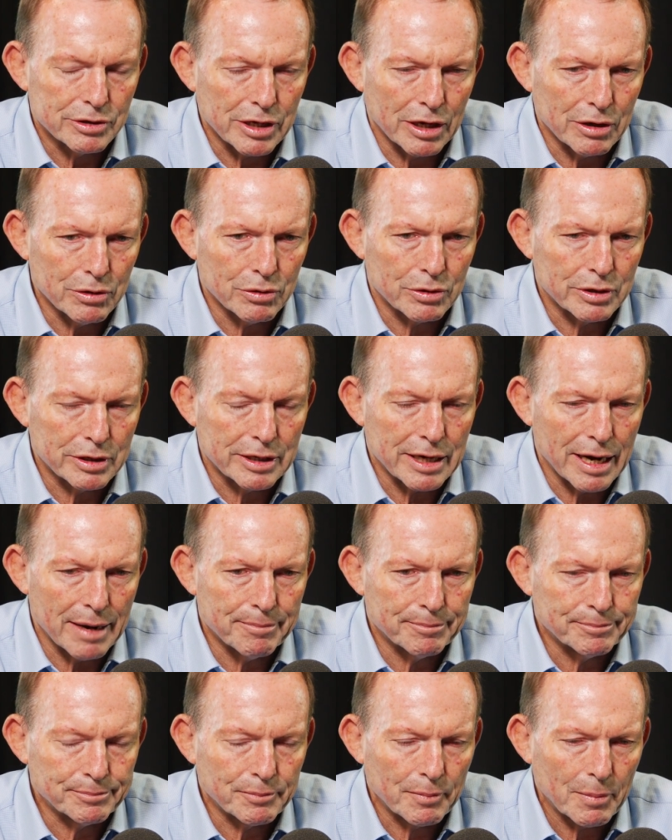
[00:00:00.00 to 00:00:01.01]
look,
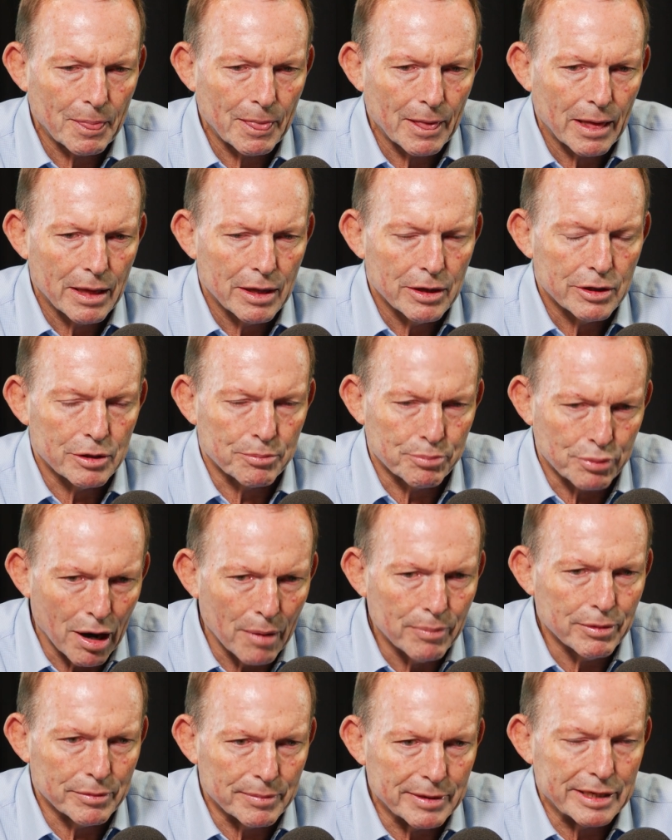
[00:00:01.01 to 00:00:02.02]
the
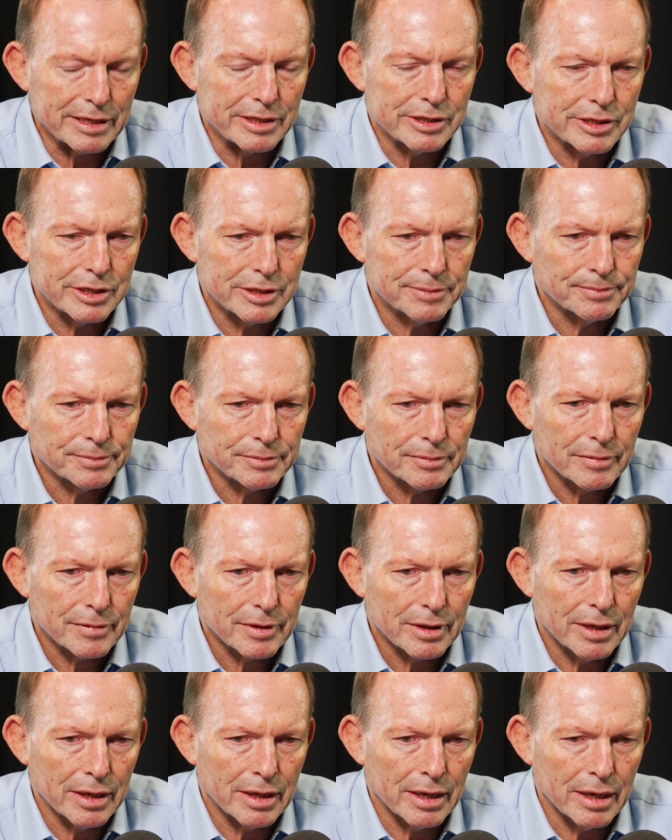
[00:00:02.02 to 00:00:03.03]
problem is
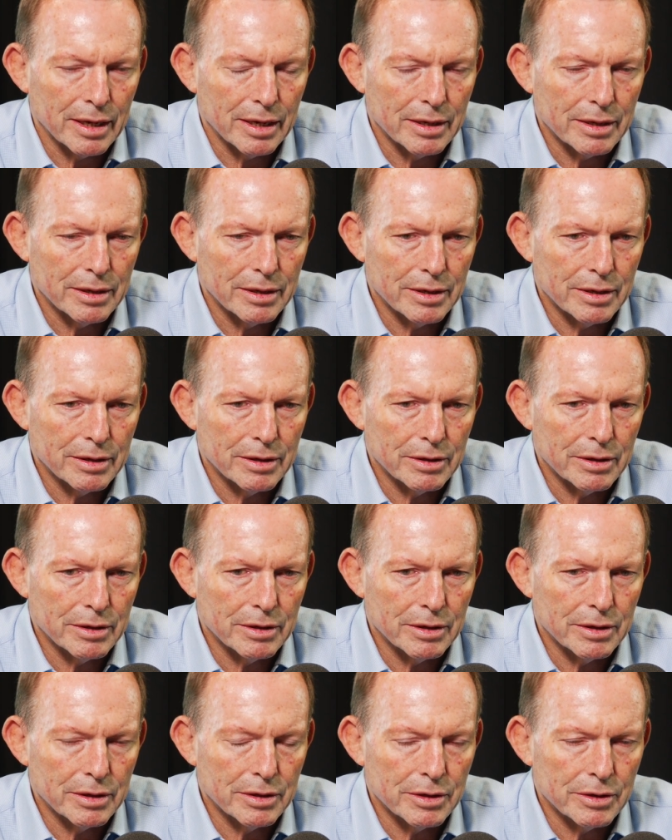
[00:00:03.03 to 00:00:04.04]
that
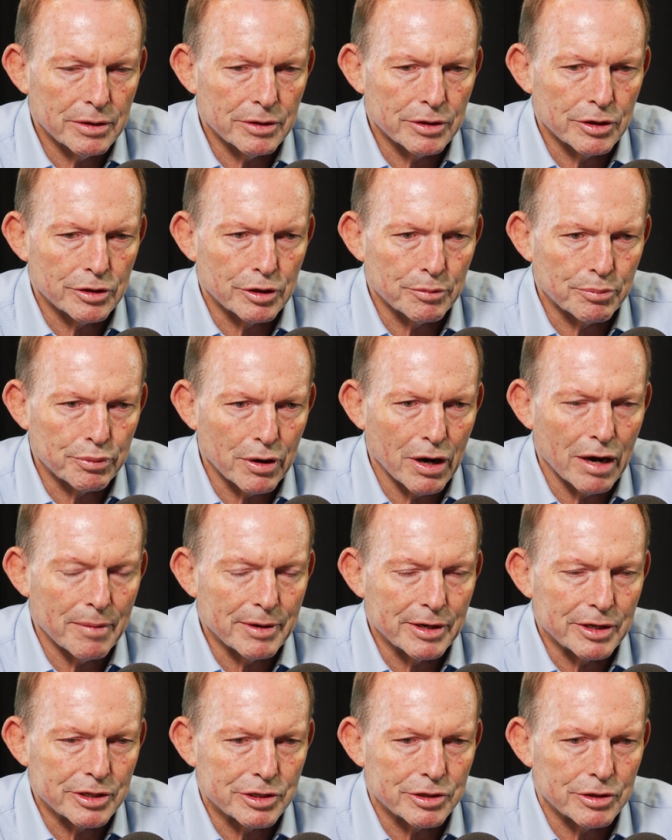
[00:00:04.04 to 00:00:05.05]
the Prime
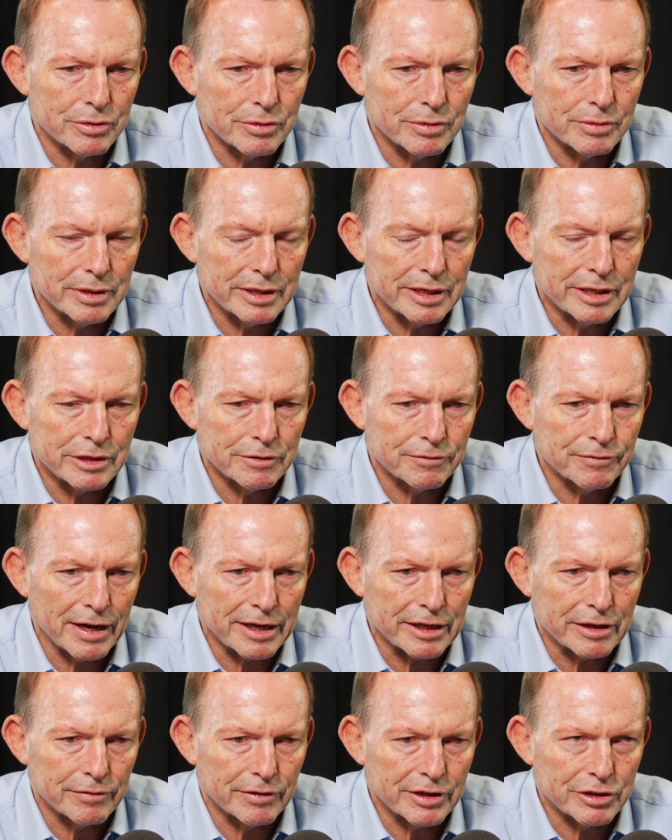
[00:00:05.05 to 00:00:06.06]
Minister is
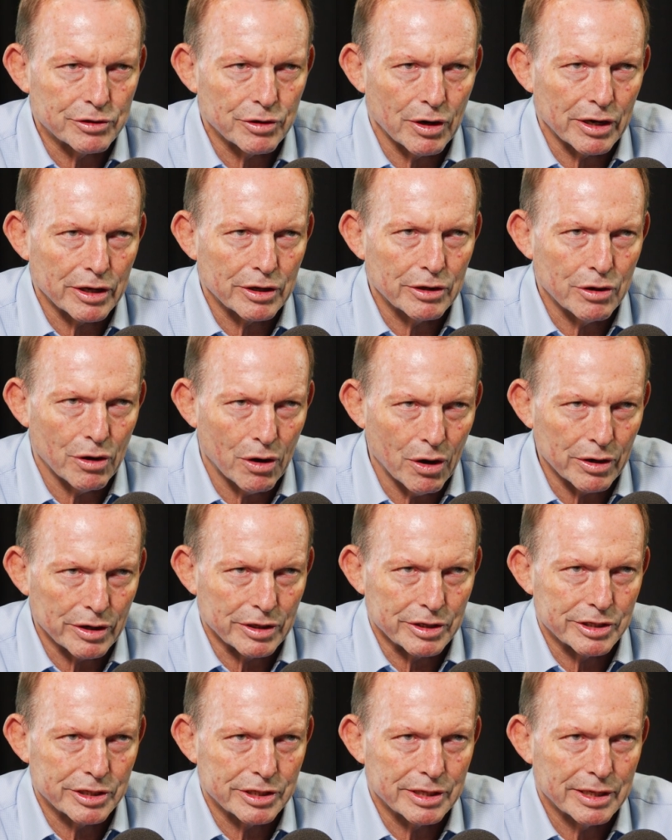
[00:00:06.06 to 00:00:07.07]
effectively trying to con
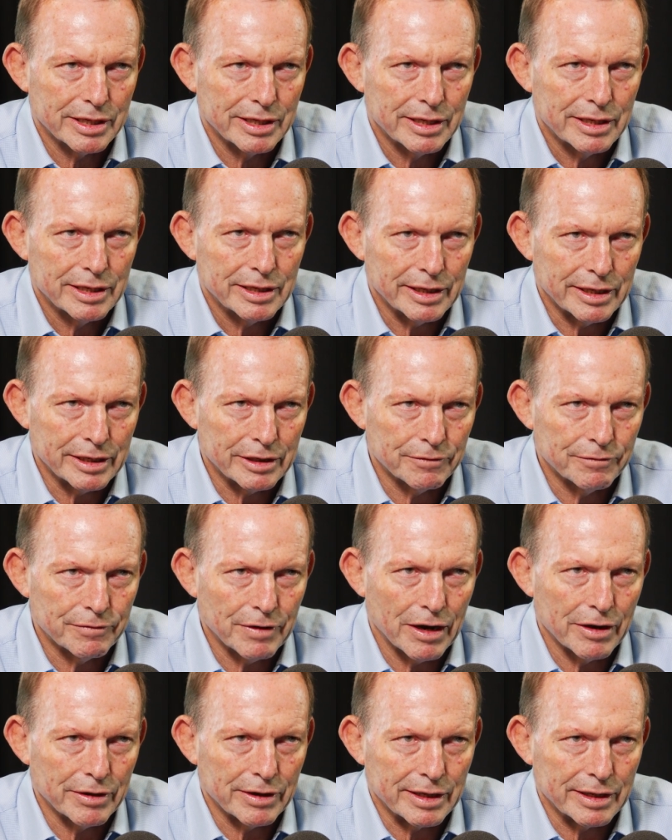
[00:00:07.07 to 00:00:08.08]
us into
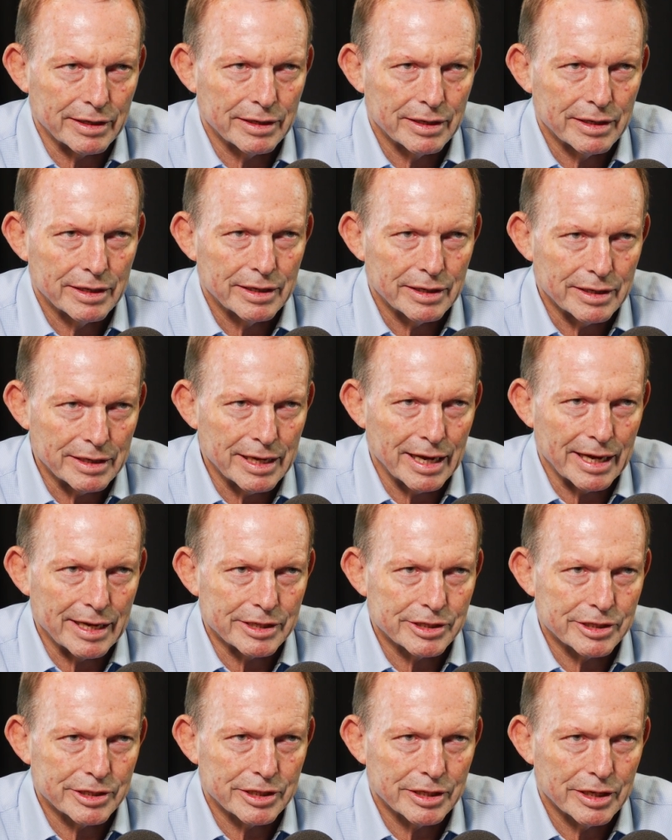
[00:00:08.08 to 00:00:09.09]
voting
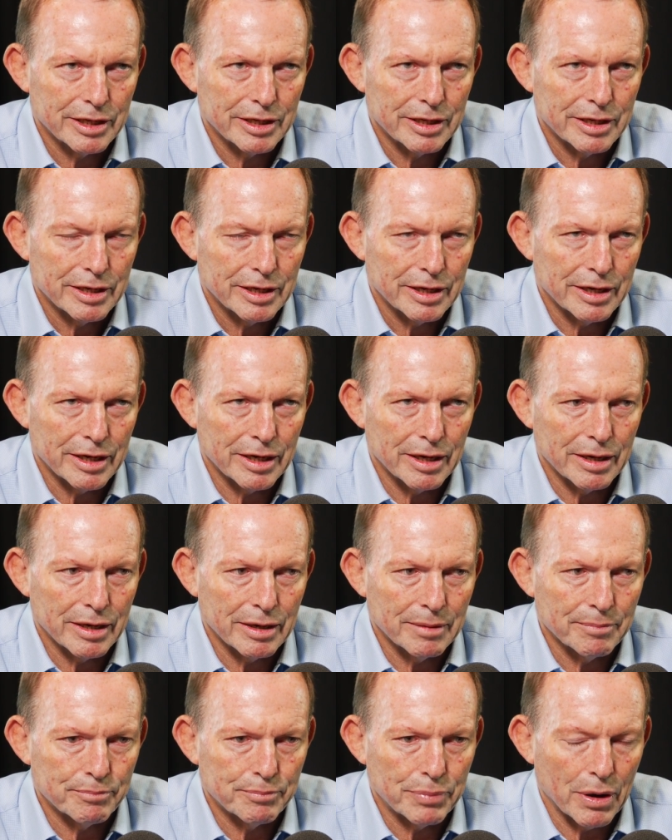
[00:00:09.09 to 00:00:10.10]
yes
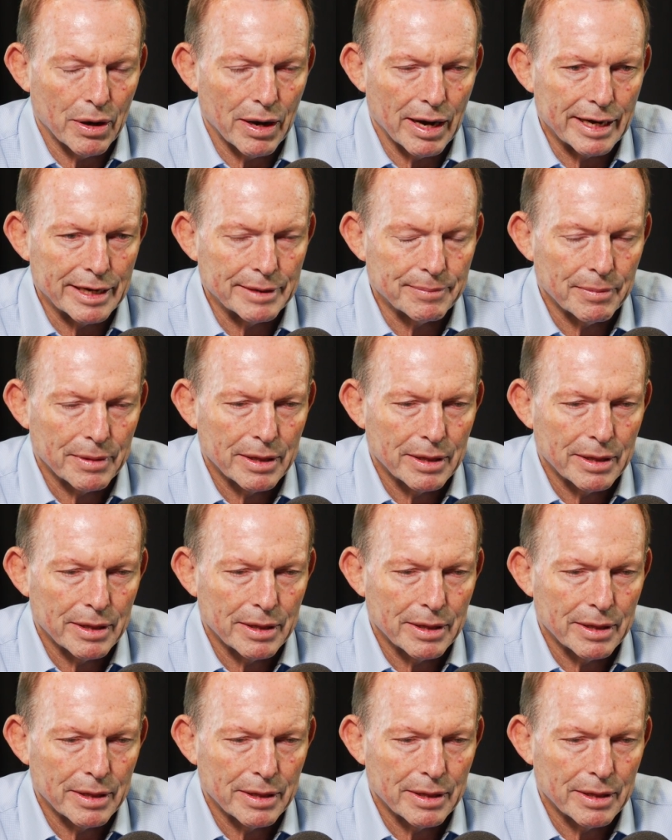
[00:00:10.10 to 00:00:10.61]
by